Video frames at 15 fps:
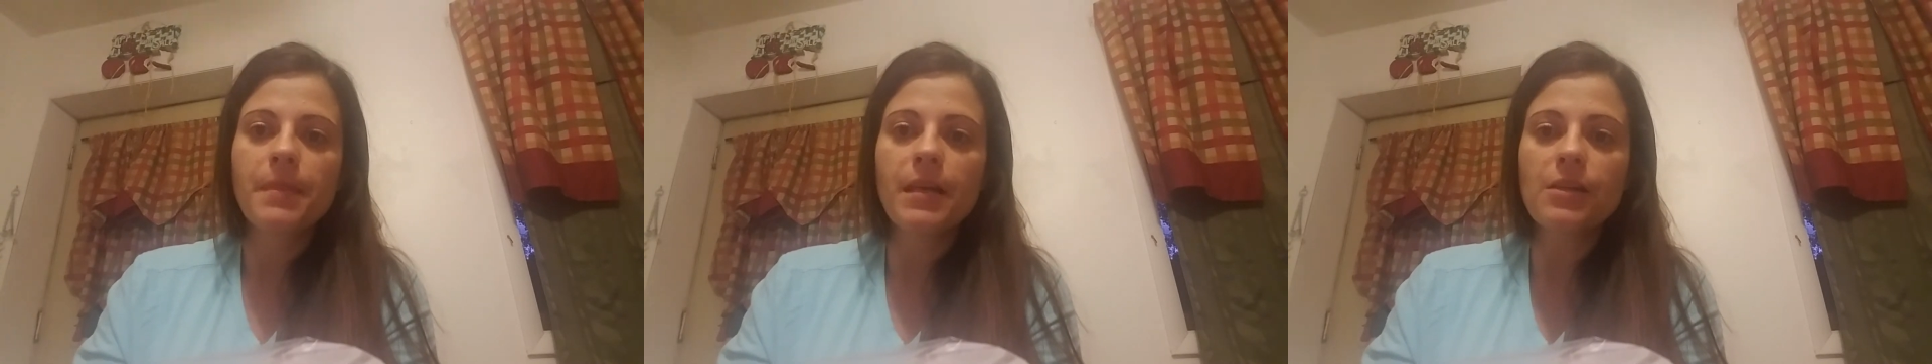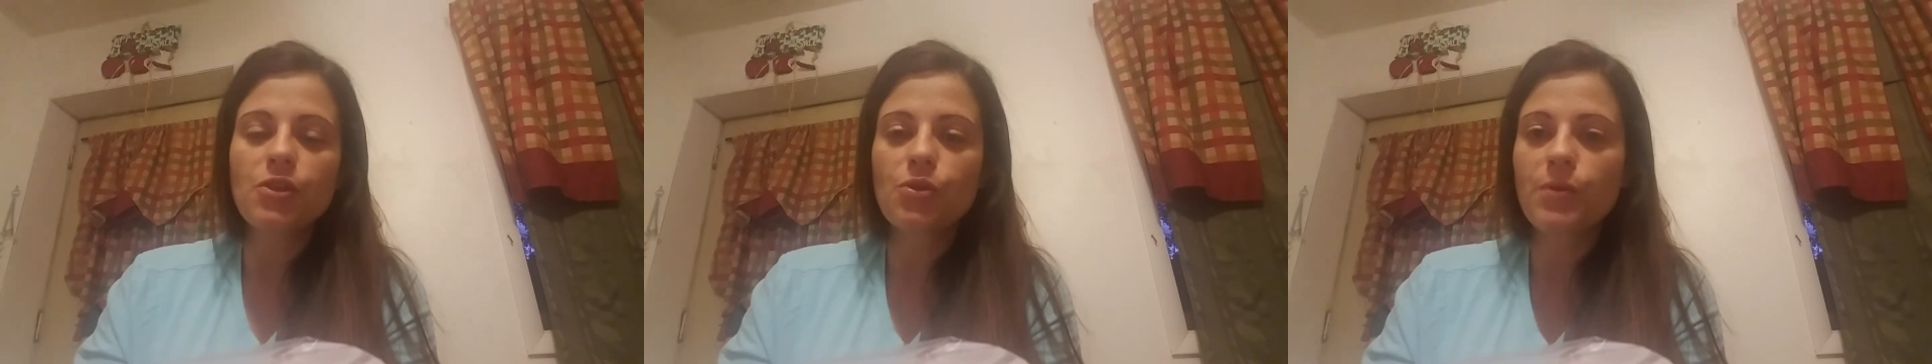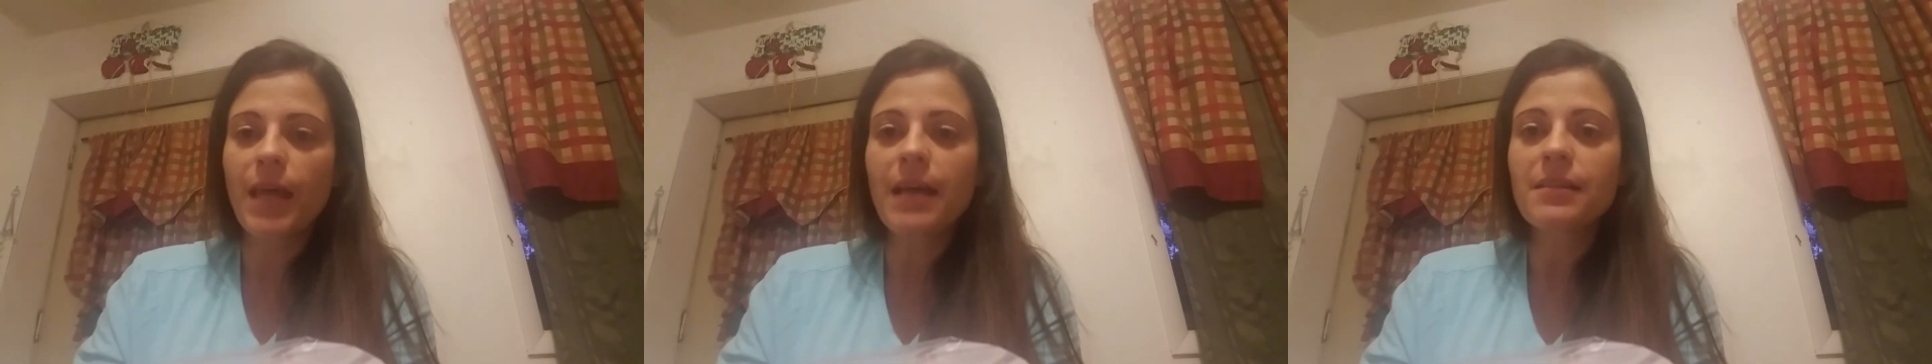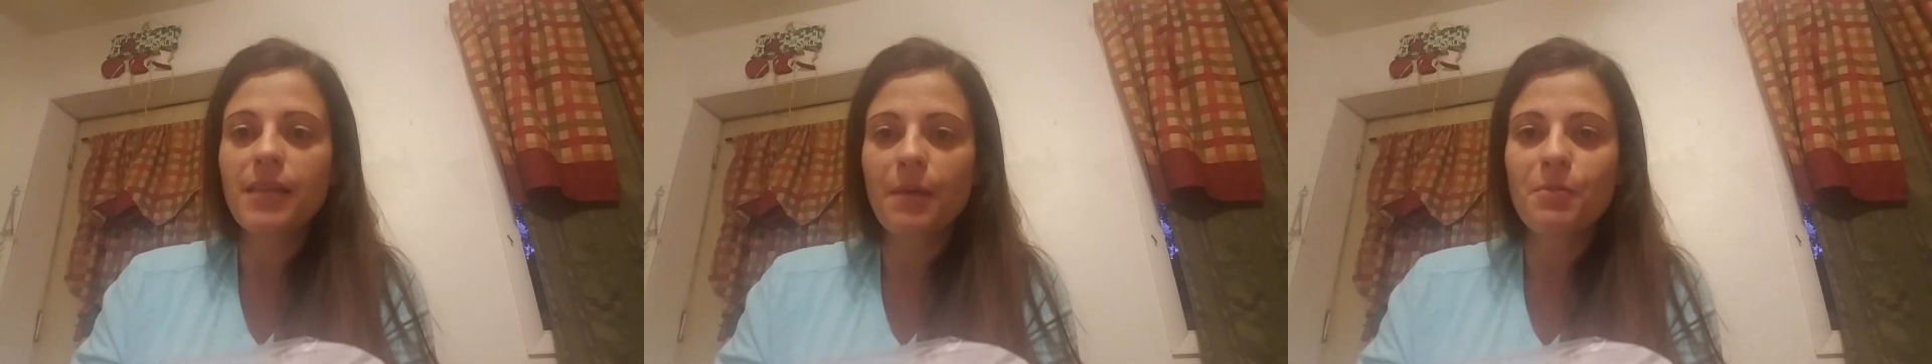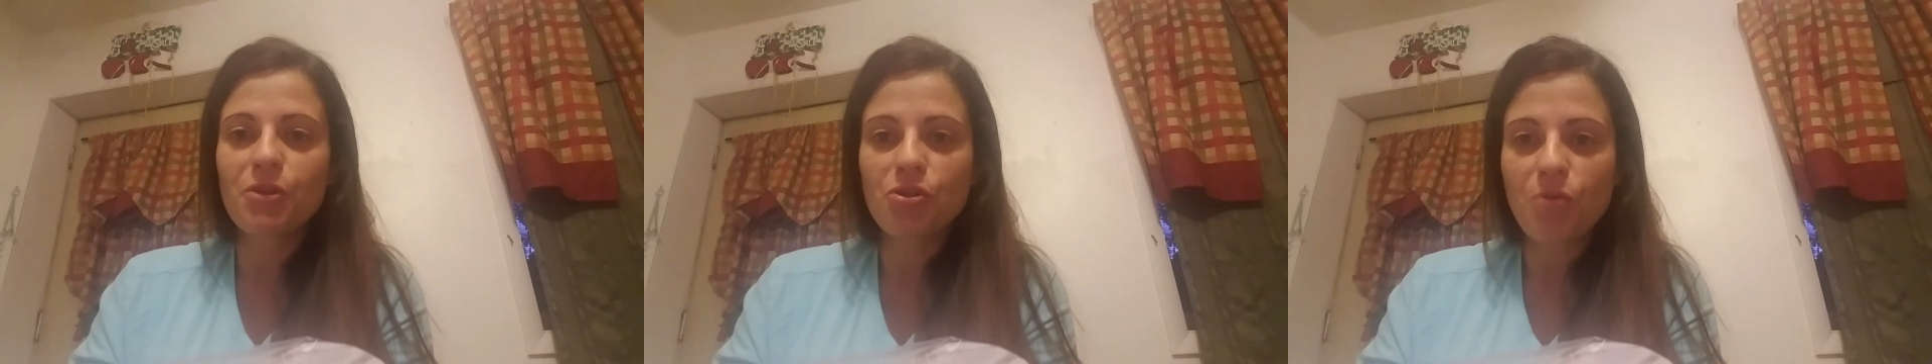so that
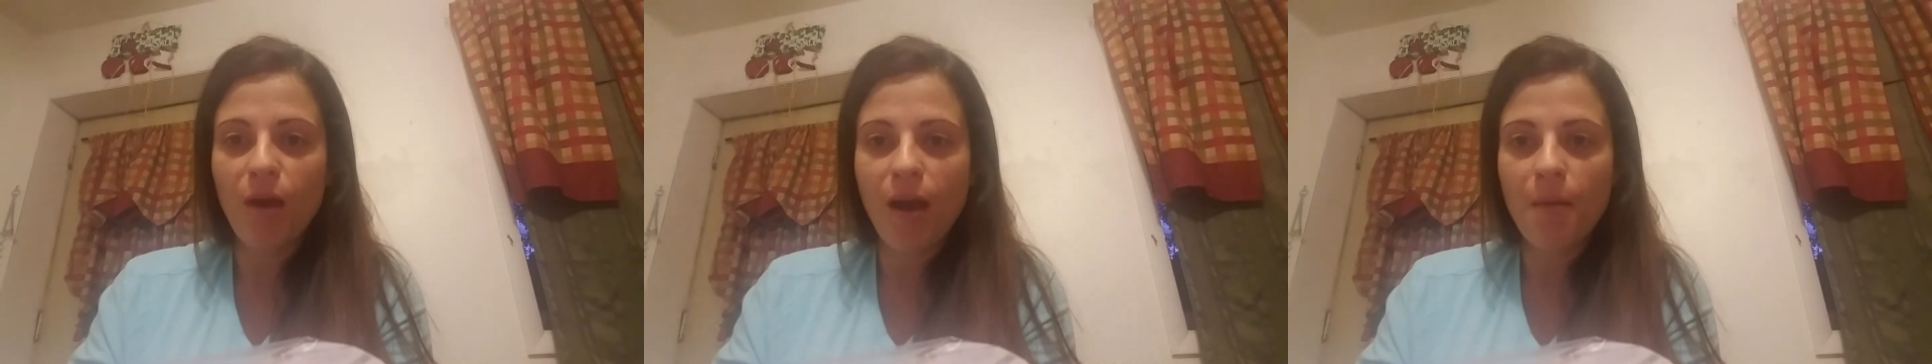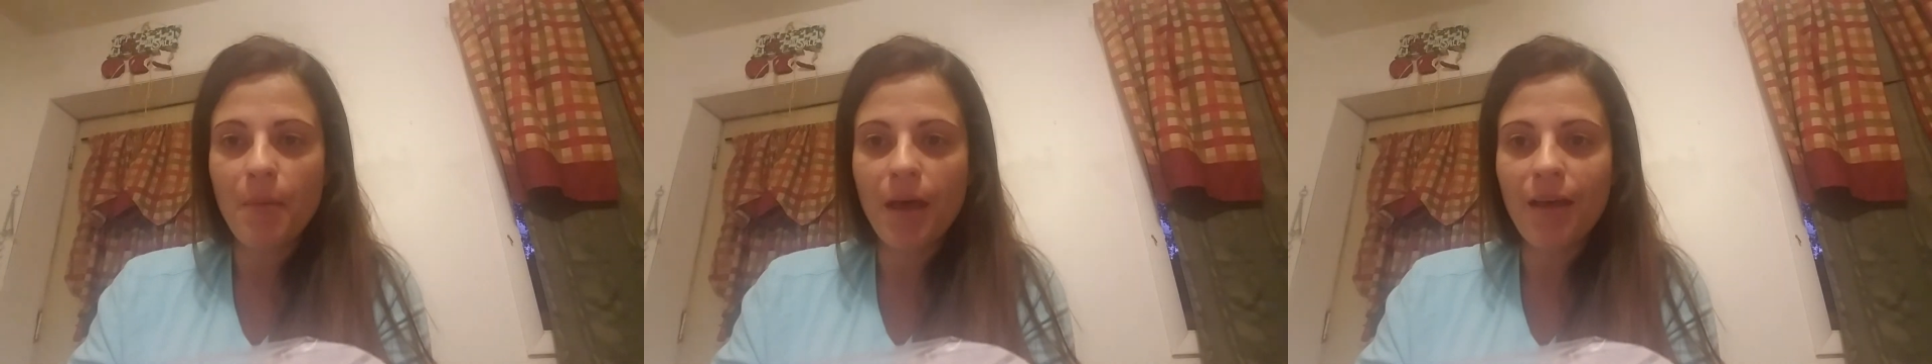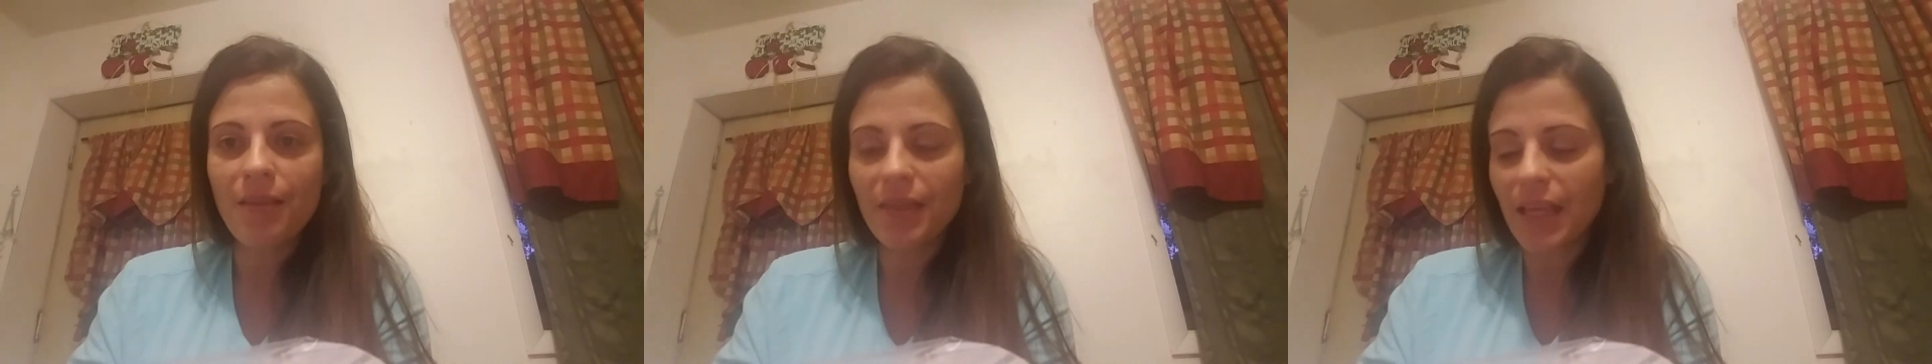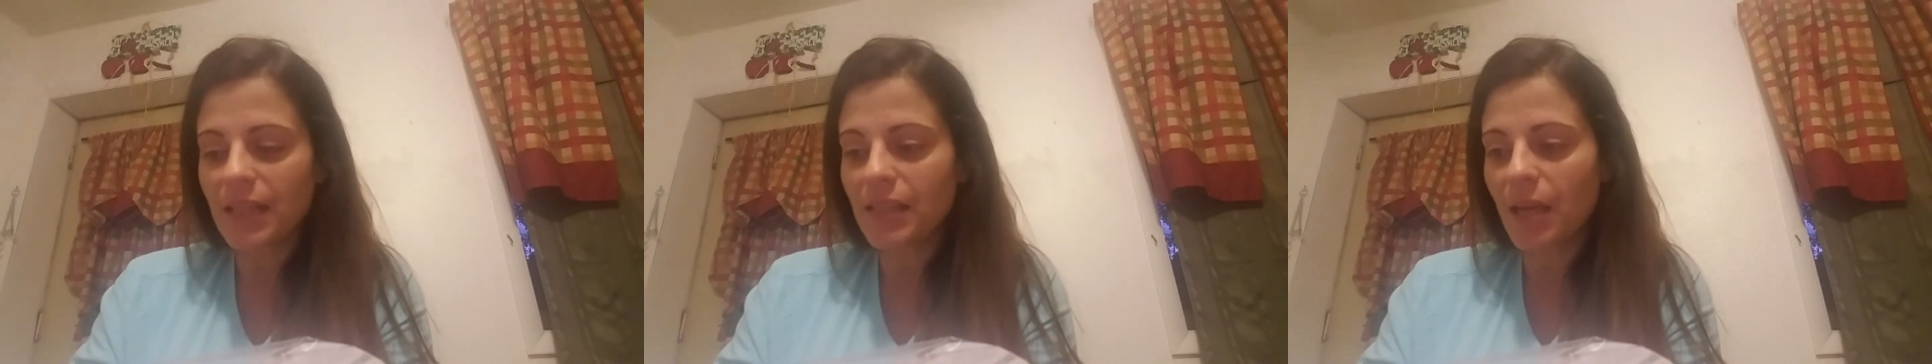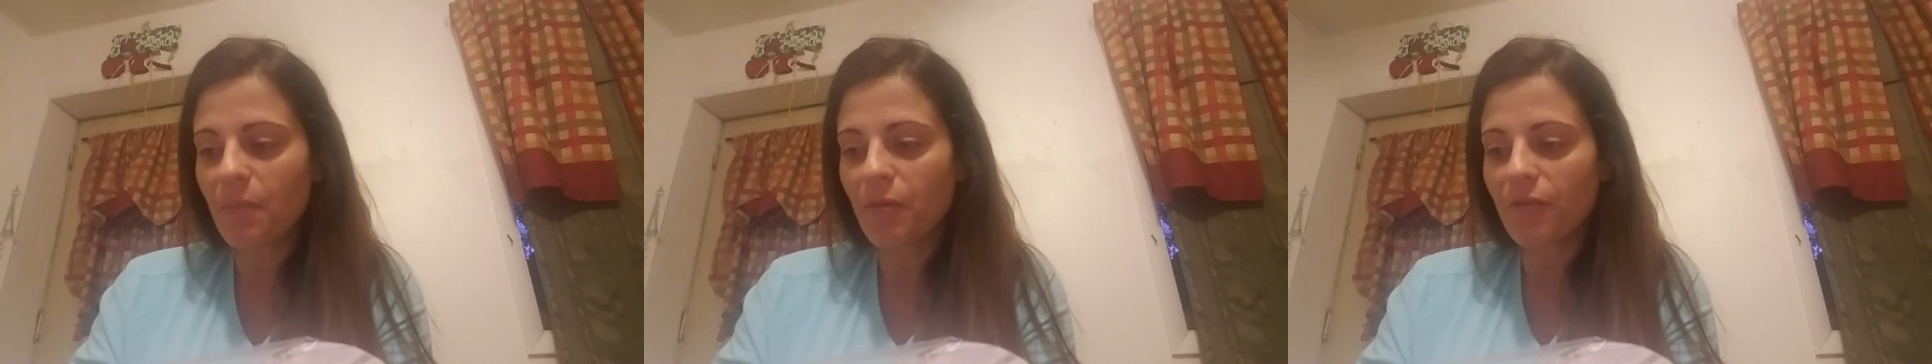type of trauma, that
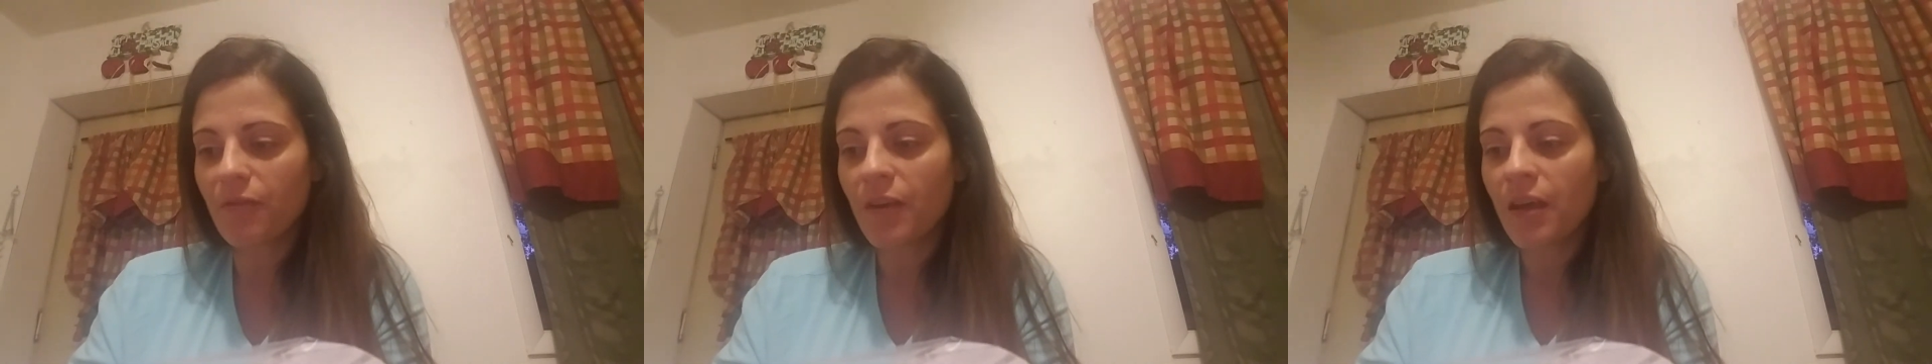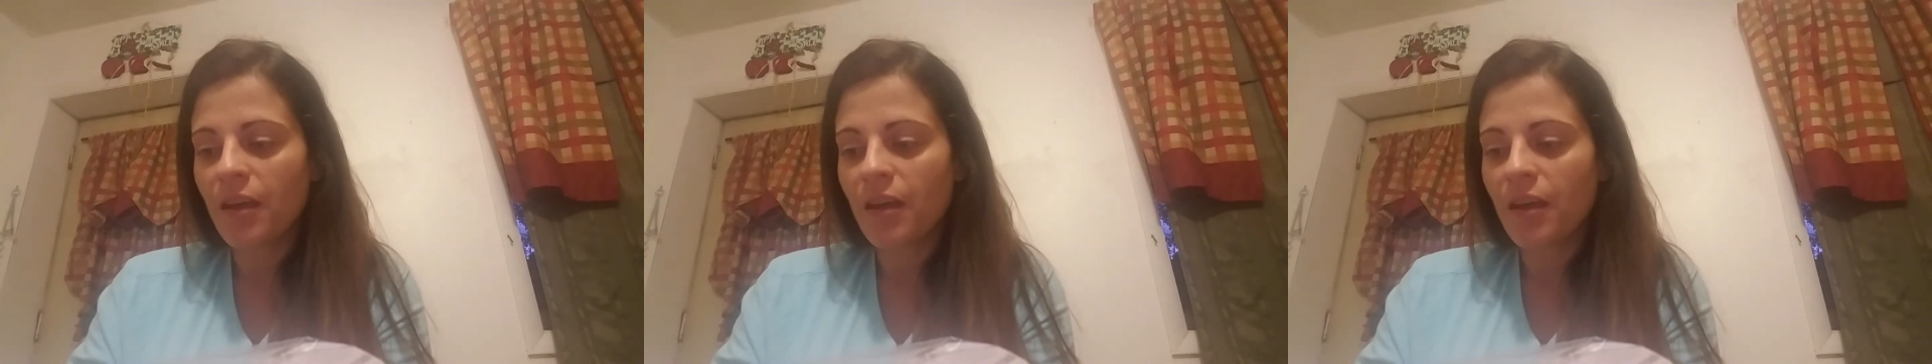type of,